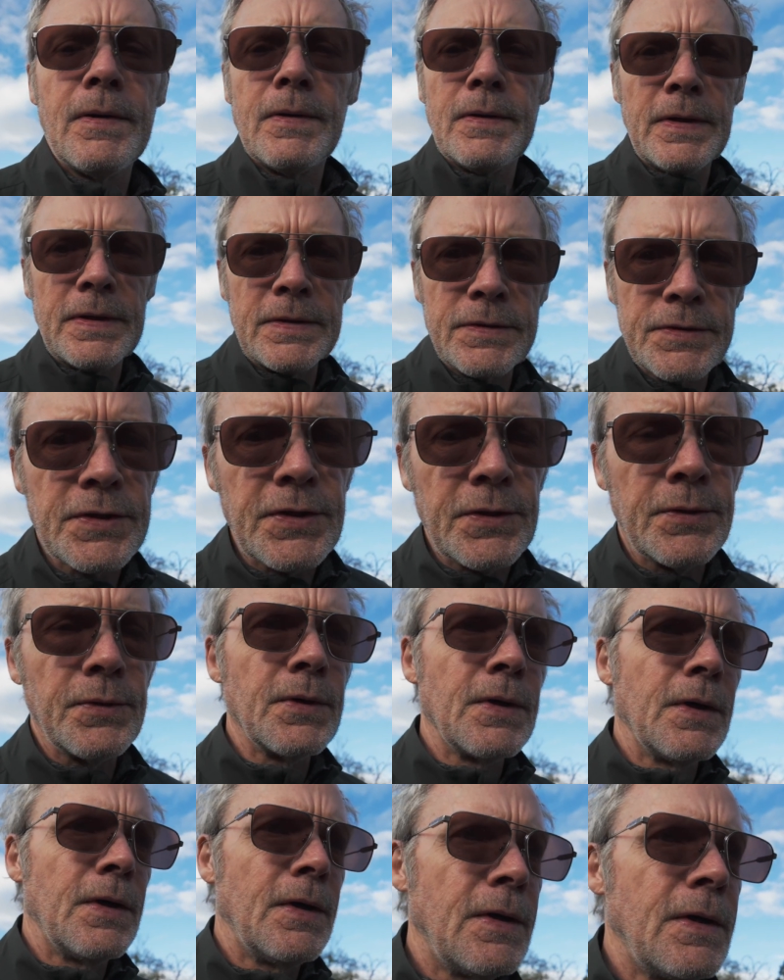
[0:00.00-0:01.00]
into,
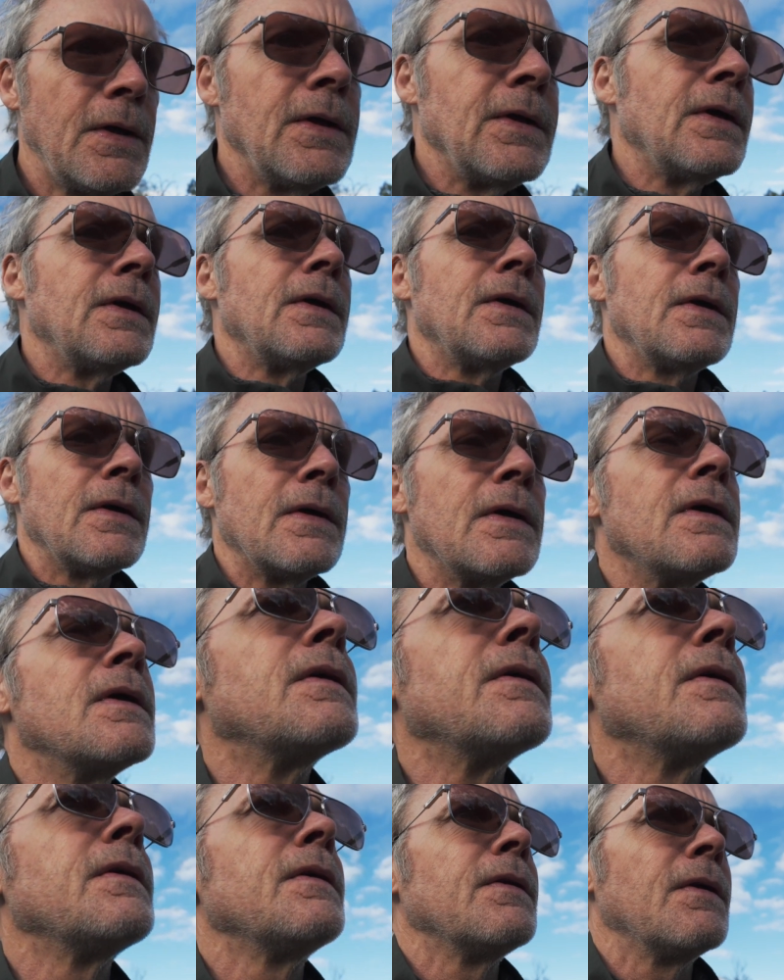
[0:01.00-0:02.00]

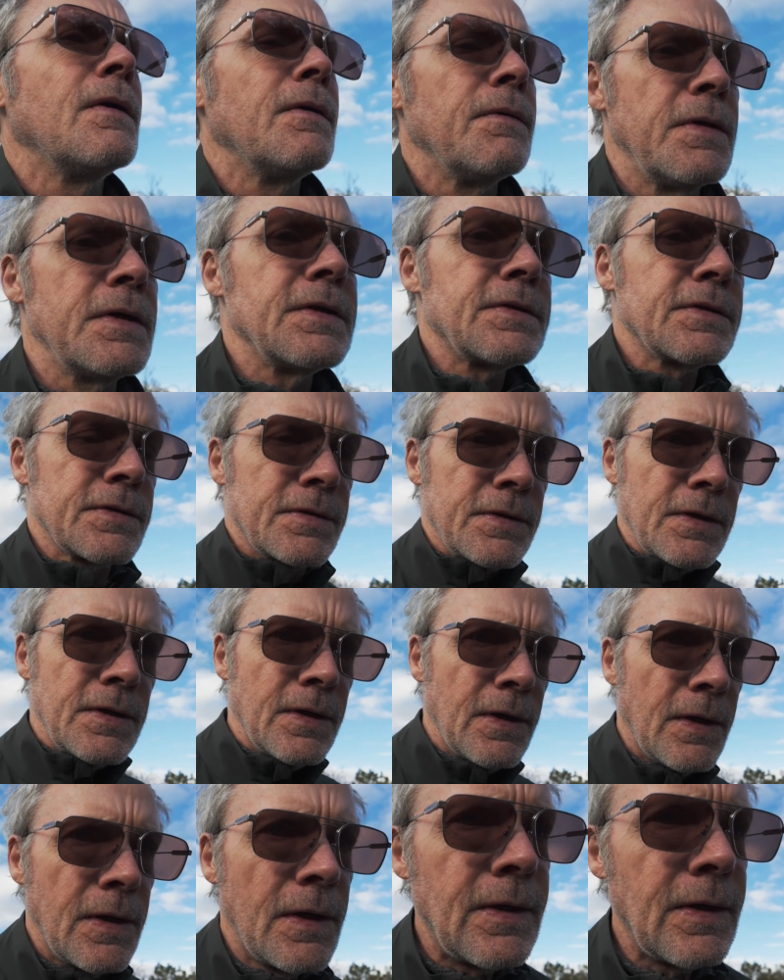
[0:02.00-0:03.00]
you know, this
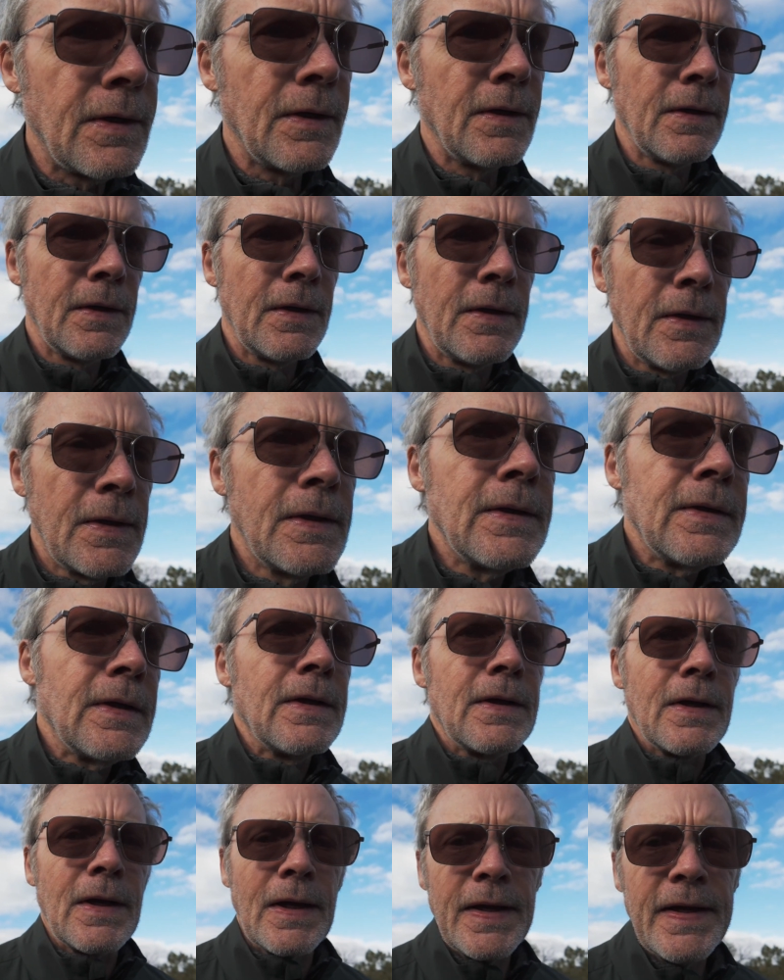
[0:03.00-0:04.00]

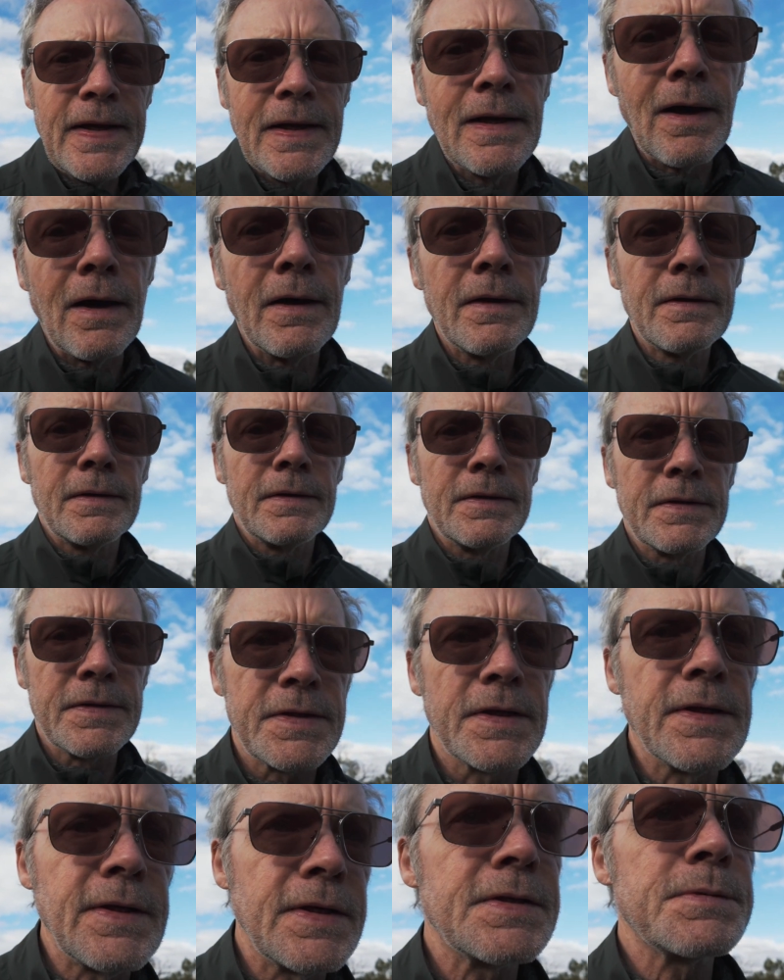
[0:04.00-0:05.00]
leela,
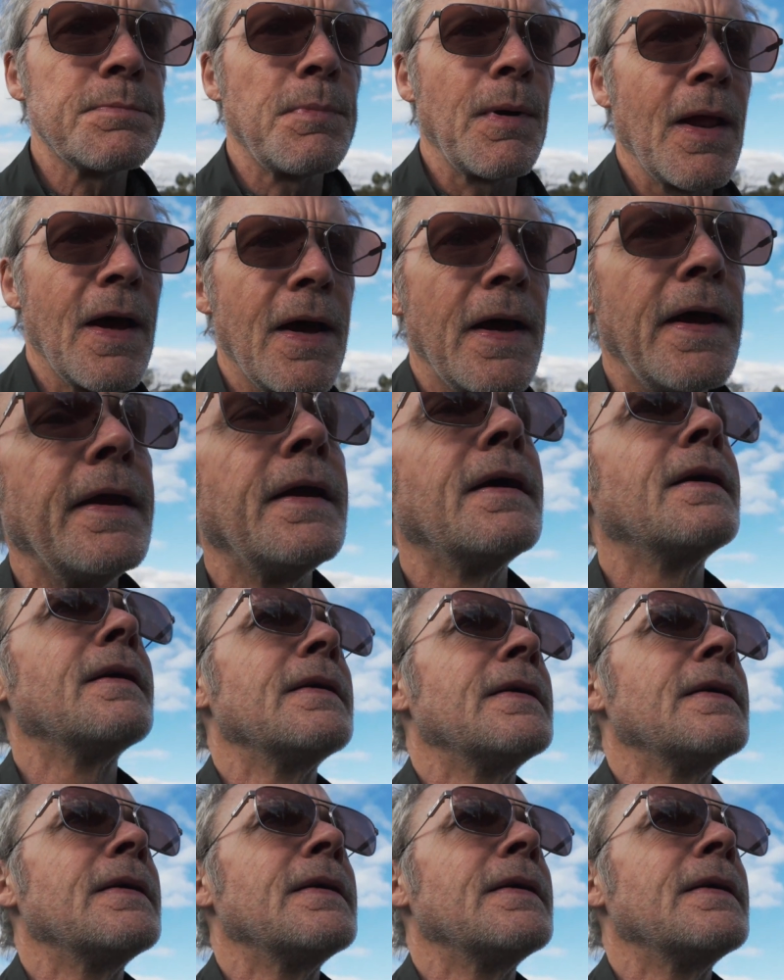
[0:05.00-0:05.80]
into this play.